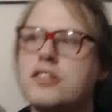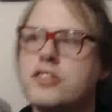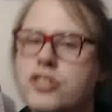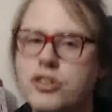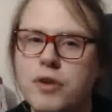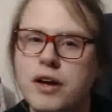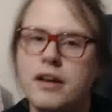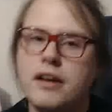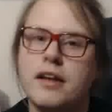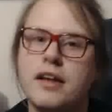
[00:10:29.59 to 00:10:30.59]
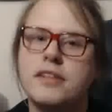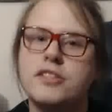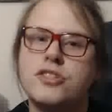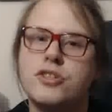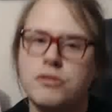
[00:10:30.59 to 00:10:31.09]
to it, it's
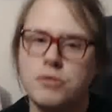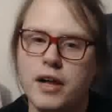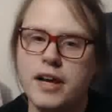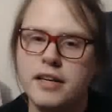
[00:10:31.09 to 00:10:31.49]
too late.